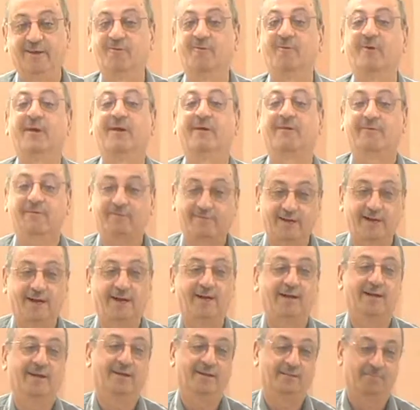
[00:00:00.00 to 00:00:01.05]
will
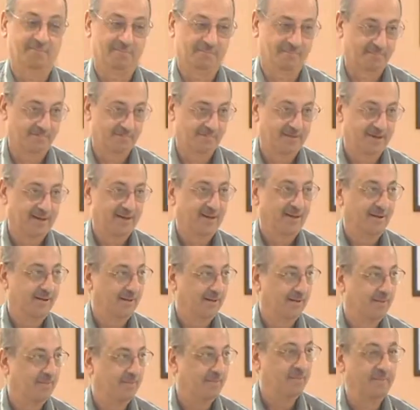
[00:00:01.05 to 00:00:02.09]
really
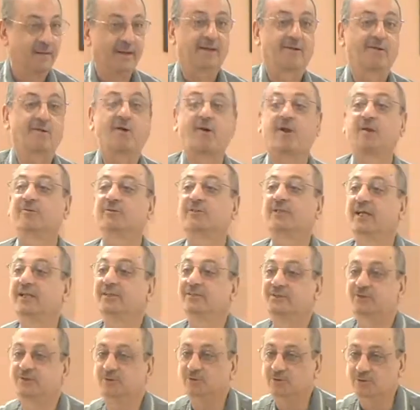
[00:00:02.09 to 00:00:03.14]
make a lot of
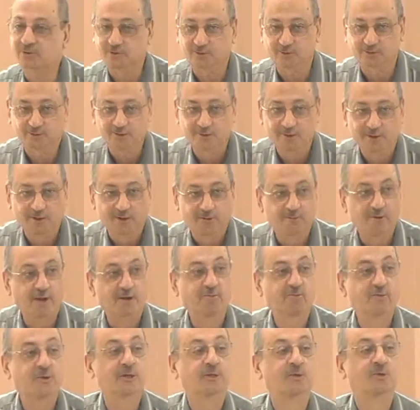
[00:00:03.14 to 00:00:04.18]
sense to you. When
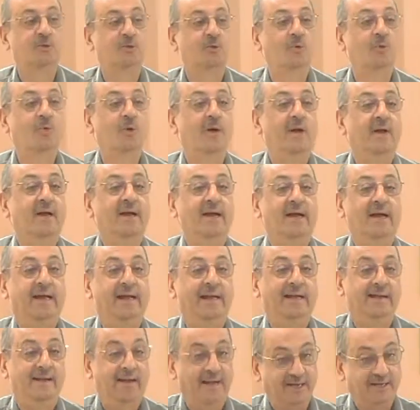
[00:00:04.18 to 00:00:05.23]
we do
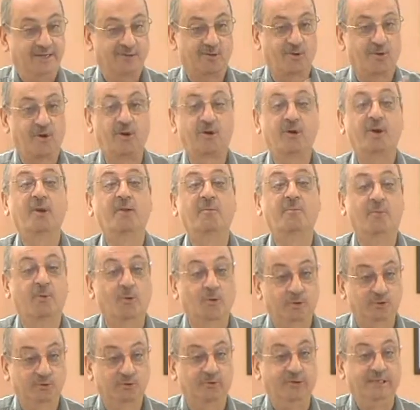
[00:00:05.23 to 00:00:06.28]
later on in
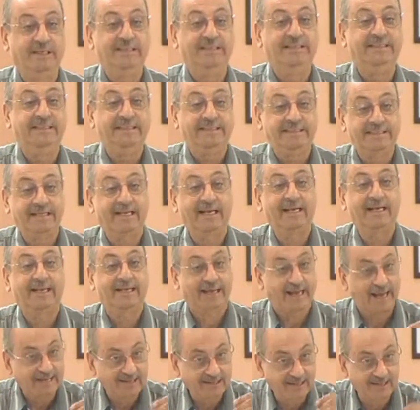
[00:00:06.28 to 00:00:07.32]
book 3, detailed
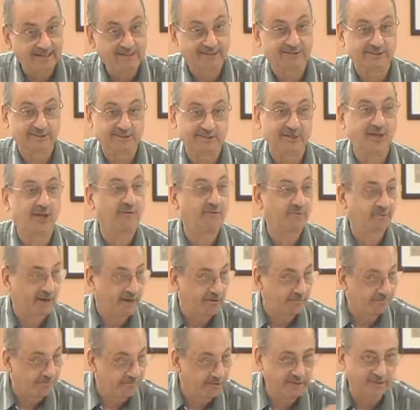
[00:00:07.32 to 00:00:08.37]
analysis of
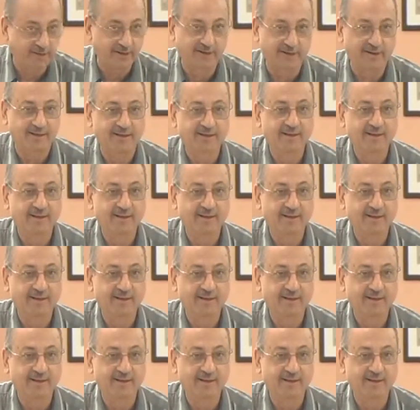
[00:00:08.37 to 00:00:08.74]
everything,